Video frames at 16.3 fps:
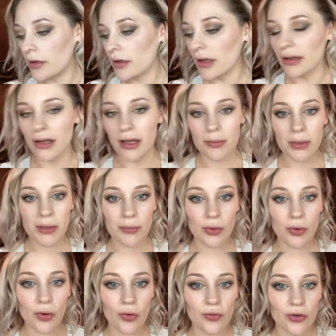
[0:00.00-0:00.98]
A lot of
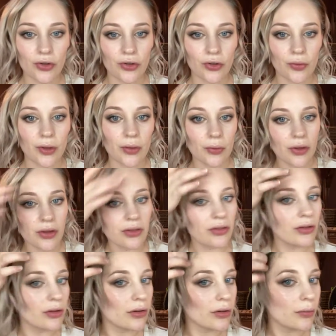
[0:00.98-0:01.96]
people overdo it
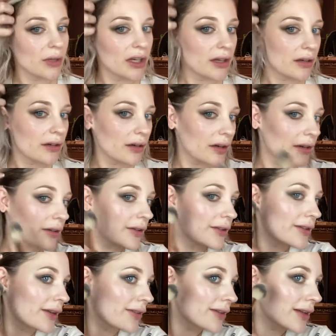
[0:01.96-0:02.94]
with illuminator and
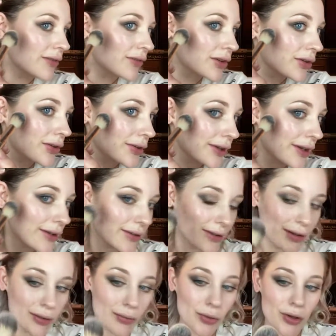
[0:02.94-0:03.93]
it doesn't even look
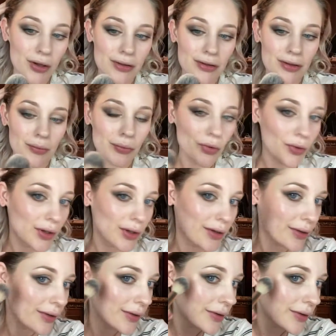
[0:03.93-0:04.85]
nice anymore at some point.